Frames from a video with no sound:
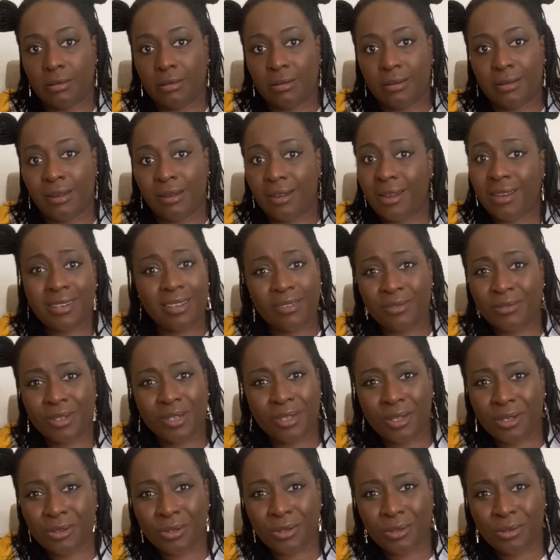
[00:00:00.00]
I don't
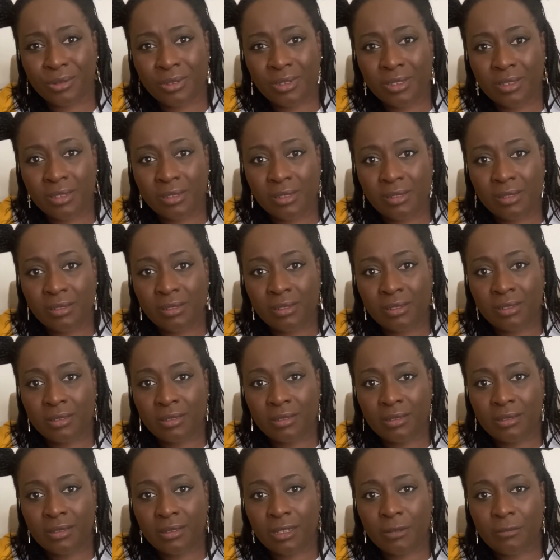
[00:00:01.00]
know.
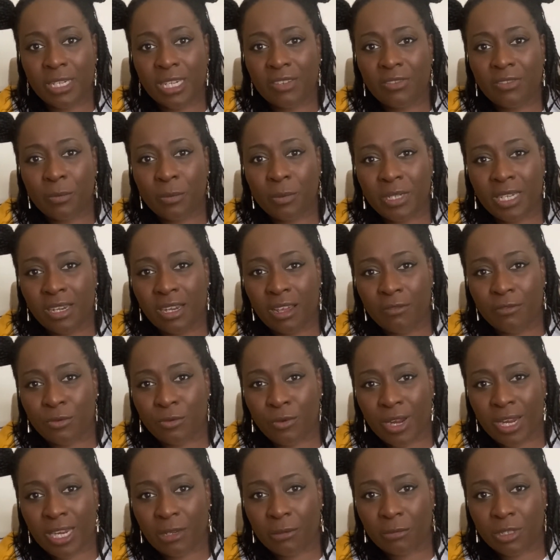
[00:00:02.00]
I mean, everybody loves
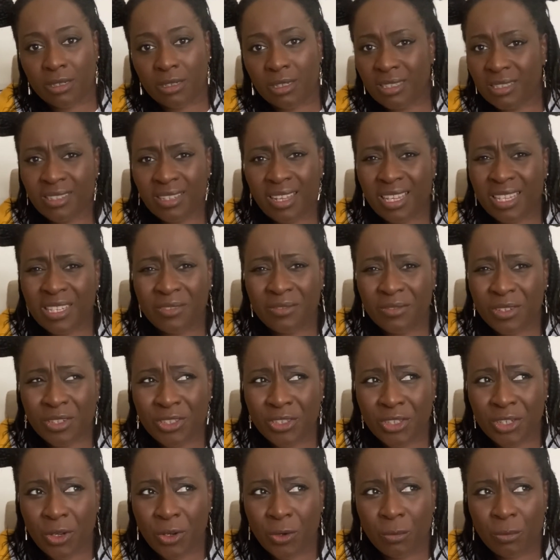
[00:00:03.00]
Raymond, isn't that even a
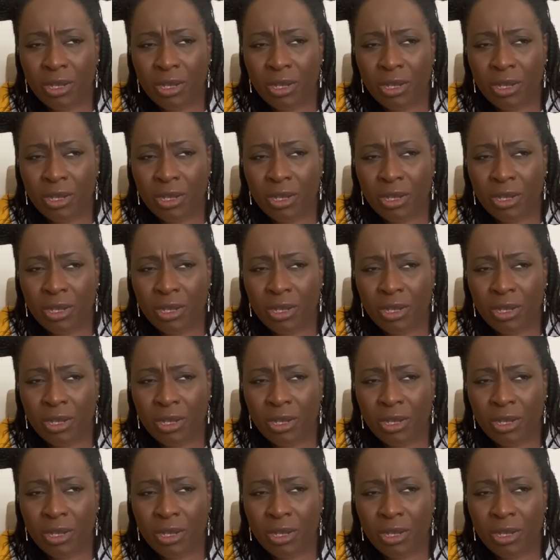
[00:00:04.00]
show?